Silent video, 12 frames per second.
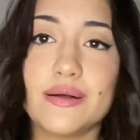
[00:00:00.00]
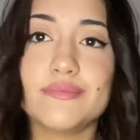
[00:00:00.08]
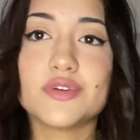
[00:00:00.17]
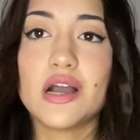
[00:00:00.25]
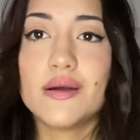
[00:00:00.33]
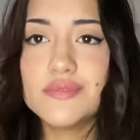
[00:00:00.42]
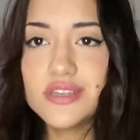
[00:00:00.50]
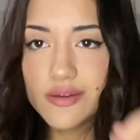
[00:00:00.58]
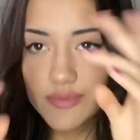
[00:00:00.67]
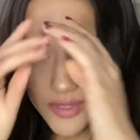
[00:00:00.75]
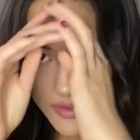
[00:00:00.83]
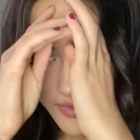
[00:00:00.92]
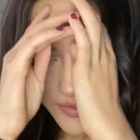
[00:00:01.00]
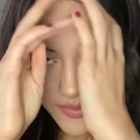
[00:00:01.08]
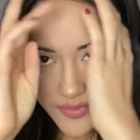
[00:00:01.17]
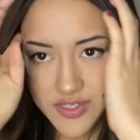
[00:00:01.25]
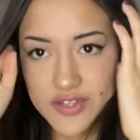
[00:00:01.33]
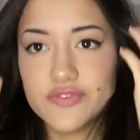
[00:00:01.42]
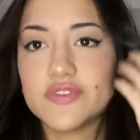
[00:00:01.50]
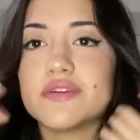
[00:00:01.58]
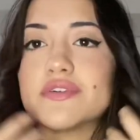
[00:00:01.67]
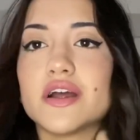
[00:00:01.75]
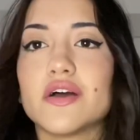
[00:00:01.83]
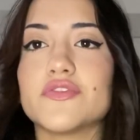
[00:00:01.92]
Comment down below which one was your
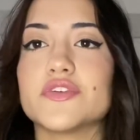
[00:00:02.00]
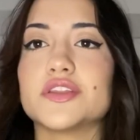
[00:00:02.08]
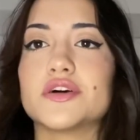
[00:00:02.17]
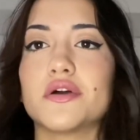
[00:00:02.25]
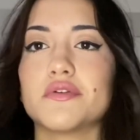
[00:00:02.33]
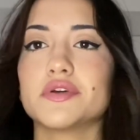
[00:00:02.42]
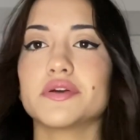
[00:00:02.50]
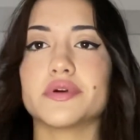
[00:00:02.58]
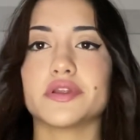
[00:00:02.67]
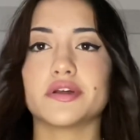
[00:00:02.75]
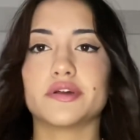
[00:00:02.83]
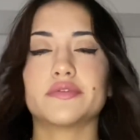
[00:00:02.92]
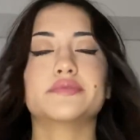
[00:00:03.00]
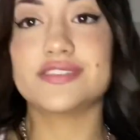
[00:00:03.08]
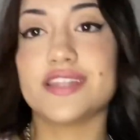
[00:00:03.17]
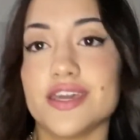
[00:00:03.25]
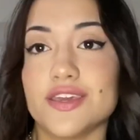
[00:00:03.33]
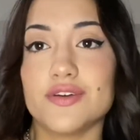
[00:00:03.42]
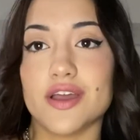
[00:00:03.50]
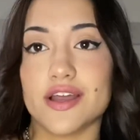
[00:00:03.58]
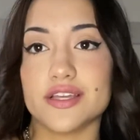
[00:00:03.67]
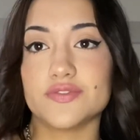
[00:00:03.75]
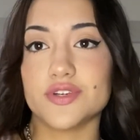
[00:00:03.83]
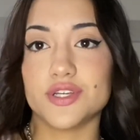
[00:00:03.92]
favorite outfit though. I really want to know. Thank you
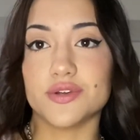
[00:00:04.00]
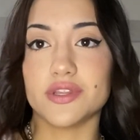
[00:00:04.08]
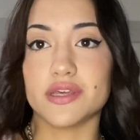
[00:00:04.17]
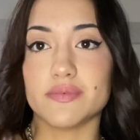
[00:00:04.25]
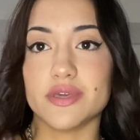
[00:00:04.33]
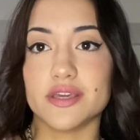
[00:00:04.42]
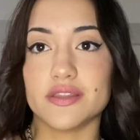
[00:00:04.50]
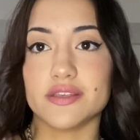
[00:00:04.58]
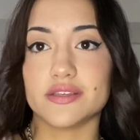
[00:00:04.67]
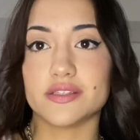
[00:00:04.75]
guys for joining me in this